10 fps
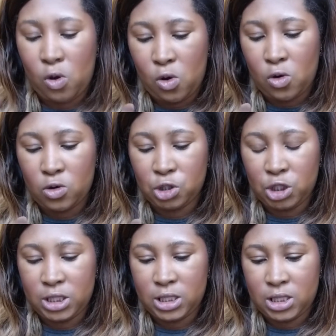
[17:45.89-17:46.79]

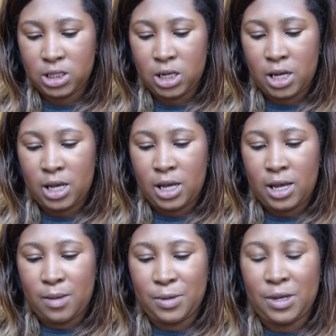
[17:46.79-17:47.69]
gorgeous
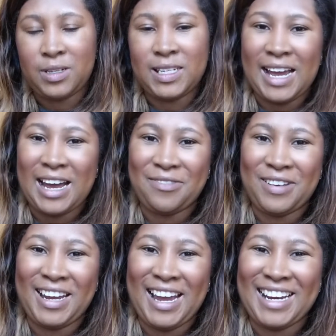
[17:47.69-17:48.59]
beauty
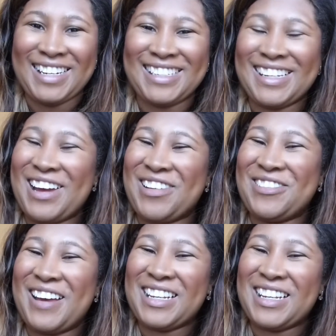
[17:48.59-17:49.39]
advent calendar that I